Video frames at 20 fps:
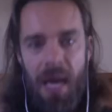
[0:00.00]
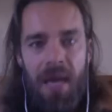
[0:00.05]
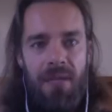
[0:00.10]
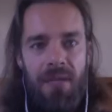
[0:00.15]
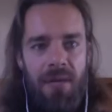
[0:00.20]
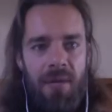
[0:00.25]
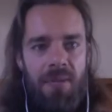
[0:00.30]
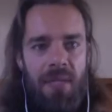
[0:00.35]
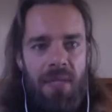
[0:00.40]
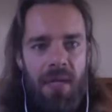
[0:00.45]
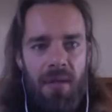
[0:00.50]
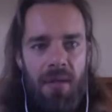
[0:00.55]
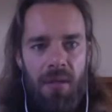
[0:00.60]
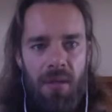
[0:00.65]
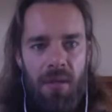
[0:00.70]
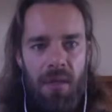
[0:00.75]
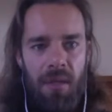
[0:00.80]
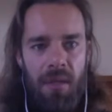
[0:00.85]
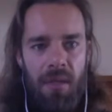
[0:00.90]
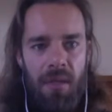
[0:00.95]
I would take a look
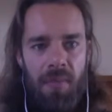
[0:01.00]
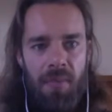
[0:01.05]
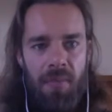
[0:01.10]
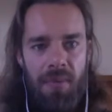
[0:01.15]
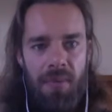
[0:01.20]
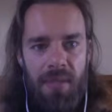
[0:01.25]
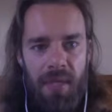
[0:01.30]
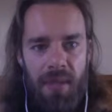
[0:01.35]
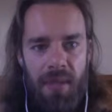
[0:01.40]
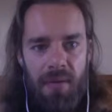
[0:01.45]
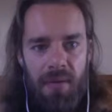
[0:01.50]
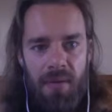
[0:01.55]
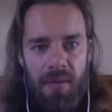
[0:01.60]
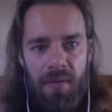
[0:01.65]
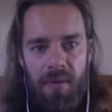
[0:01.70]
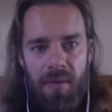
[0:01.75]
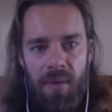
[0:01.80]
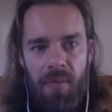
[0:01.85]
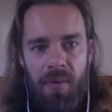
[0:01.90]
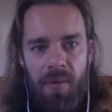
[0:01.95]
at that particular
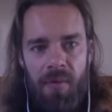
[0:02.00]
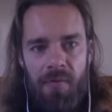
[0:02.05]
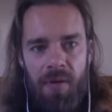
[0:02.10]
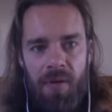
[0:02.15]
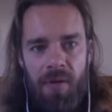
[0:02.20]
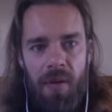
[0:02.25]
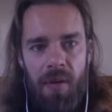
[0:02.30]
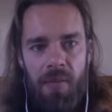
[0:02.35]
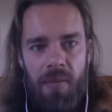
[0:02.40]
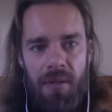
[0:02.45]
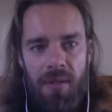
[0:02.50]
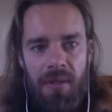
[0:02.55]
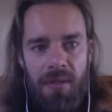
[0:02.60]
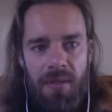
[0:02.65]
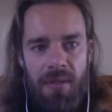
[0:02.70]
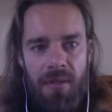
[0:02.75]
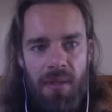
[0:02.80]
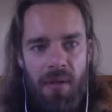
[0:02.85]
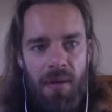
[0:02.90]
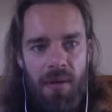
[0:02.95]
development environment.
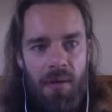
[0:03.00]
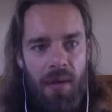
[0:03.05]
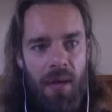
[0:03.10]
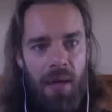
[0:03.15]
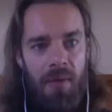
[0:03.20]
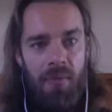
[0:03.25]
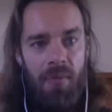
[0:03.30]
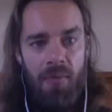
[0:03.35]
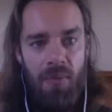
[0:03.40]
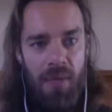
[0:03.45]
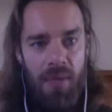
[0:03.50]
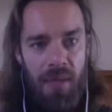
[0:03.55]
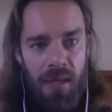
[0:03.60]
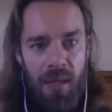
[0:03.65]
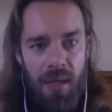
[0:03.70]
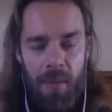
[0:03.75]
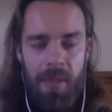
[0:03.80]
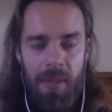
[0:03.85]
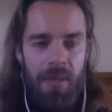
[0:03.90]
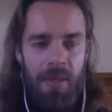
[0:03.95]
They're like really, I
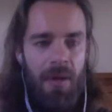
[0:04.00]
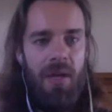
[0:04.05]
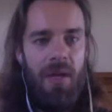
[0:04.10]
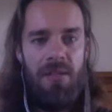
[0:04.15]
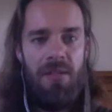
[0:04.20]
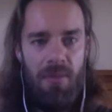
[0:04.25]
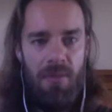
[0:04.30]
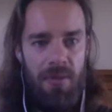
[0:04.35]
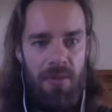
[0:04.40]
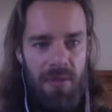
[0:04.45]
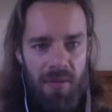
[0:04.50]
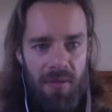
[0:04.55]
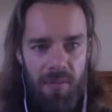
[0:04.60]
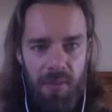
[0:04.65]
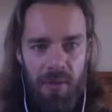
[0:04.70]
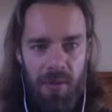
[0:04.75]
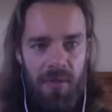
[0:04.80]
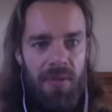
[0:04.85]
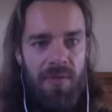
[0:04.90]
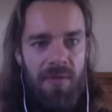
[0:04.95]
mean, their customers have
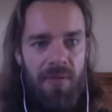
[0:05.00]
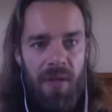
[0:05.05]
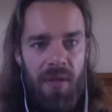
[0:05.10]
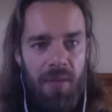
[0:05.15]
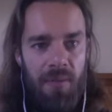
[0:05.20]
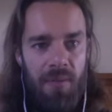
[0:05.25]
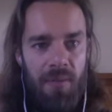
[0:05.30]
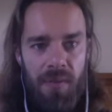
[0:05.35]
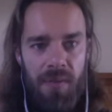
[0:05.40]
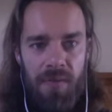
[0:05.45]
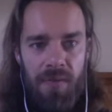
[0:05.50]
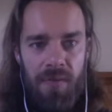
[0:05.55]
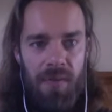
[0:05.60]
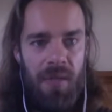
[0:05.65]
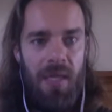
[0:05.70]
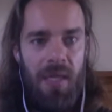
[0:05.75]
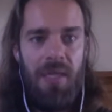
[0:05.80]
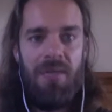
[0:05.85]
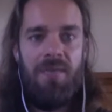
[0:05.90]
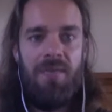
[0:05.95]
been developers for the
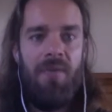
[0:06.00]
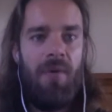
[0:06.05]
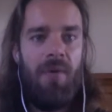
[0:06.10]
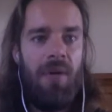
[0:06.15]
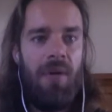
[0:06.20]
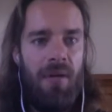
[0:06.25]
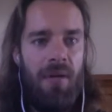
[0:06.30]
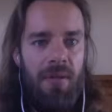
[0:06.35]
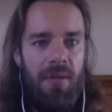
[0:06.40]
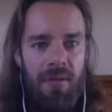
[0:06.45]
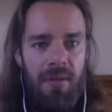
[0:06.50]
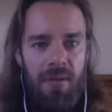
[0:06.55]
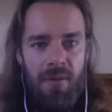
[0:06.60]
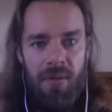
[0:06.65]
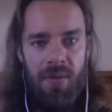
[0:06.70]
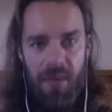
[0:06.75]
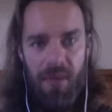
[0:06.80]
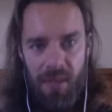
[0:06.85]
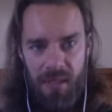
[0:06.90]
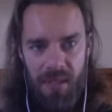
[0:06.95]
last 4 years. They're
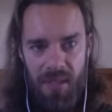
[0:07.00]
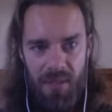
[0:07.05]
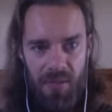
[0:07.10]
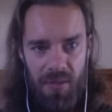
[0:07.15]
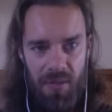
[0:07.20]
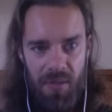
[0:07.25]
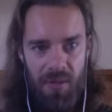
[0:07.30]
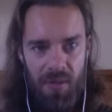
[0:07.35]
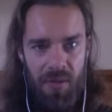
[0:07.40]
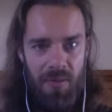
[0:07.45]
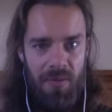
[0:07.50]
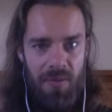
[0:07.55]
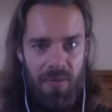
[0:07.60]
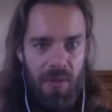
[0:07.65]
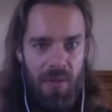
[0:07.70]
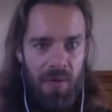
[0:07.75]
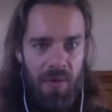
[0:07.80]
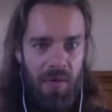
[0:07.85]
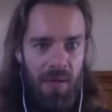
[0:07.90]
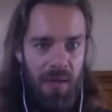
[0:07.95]
really deep into
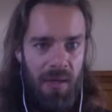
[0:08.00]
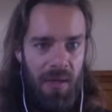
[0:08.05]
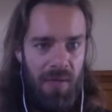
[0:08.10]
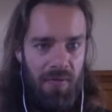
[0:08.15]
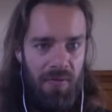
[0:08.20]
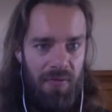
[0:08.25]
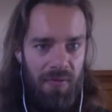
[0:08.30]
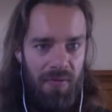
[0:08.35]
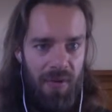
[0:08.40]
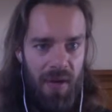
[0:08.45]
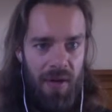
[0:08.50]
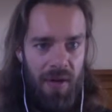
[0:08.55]
crypto and like very